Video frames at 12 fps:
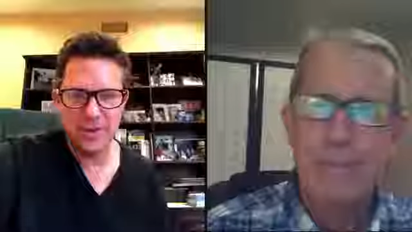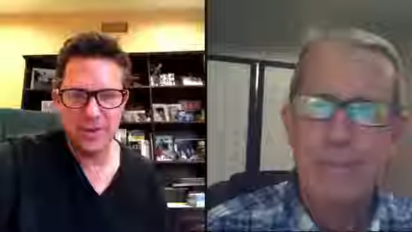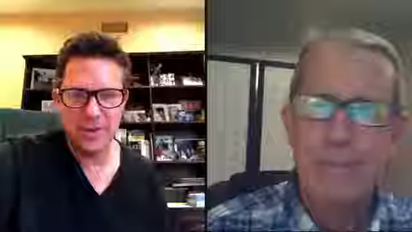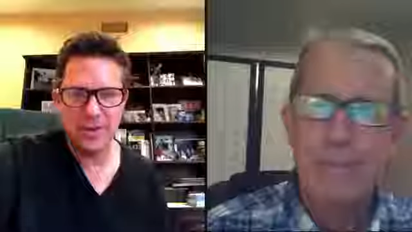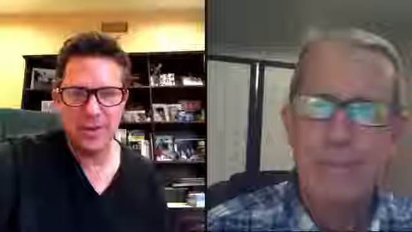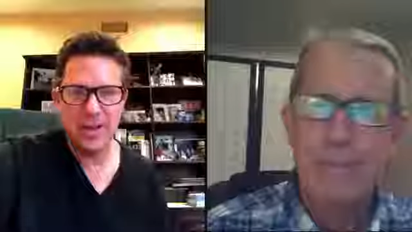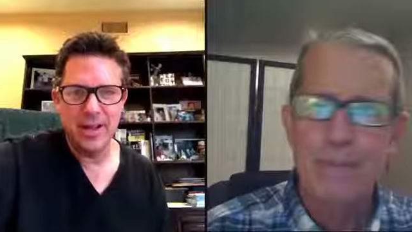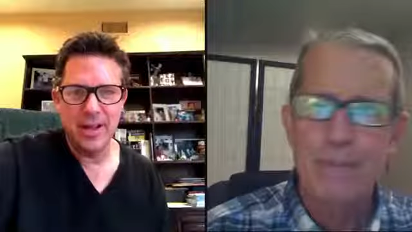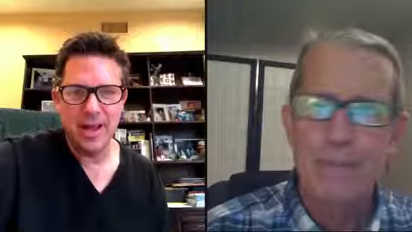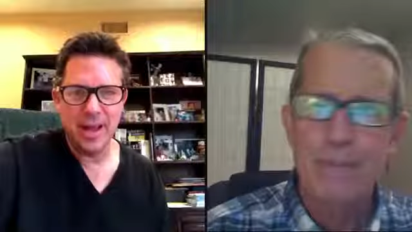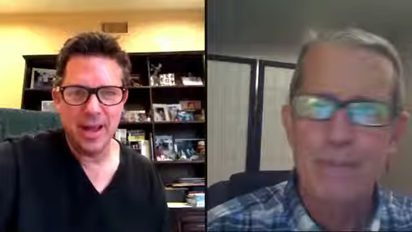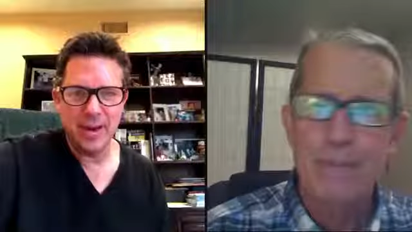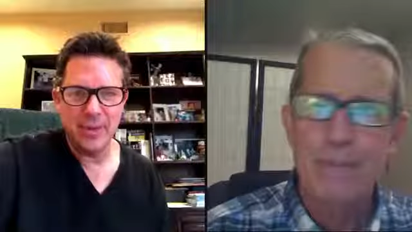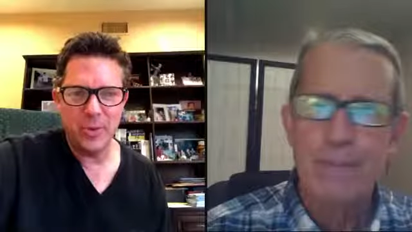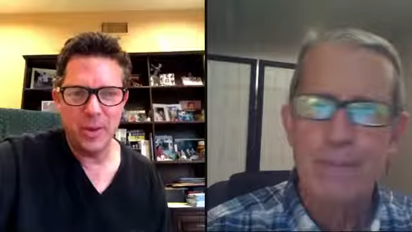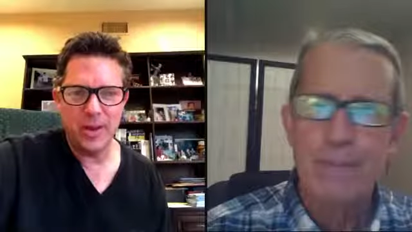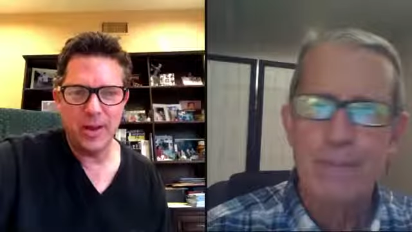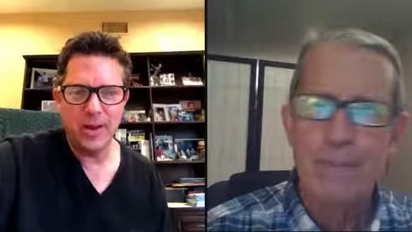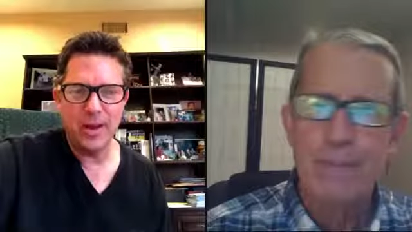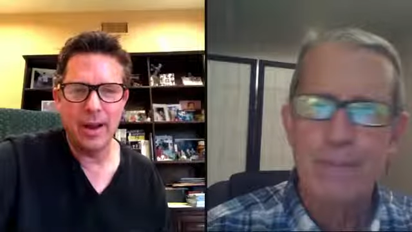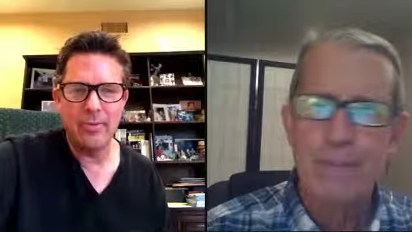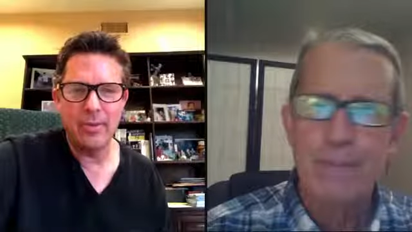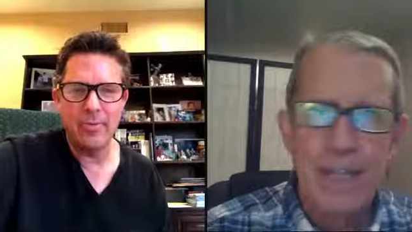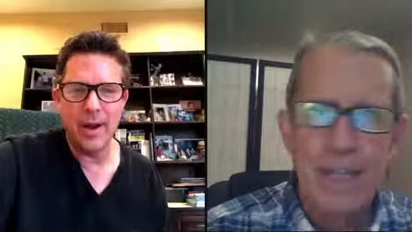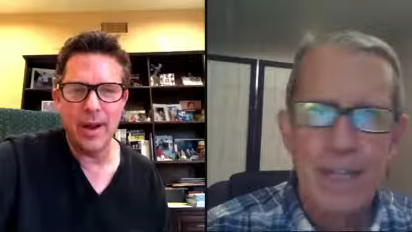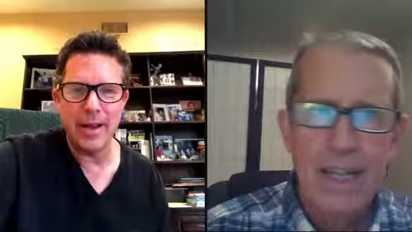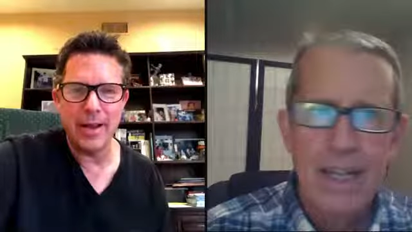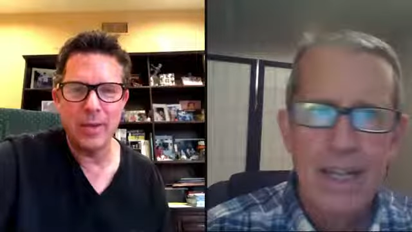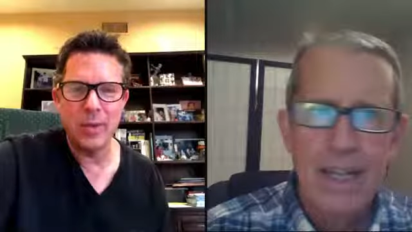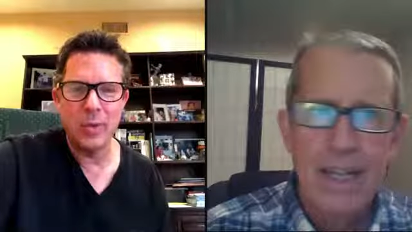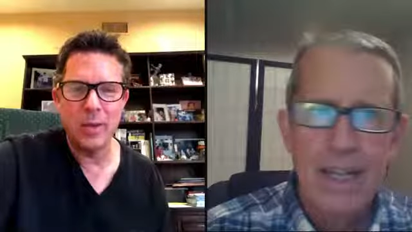Speaker 1: Two and one. Hello, everybody.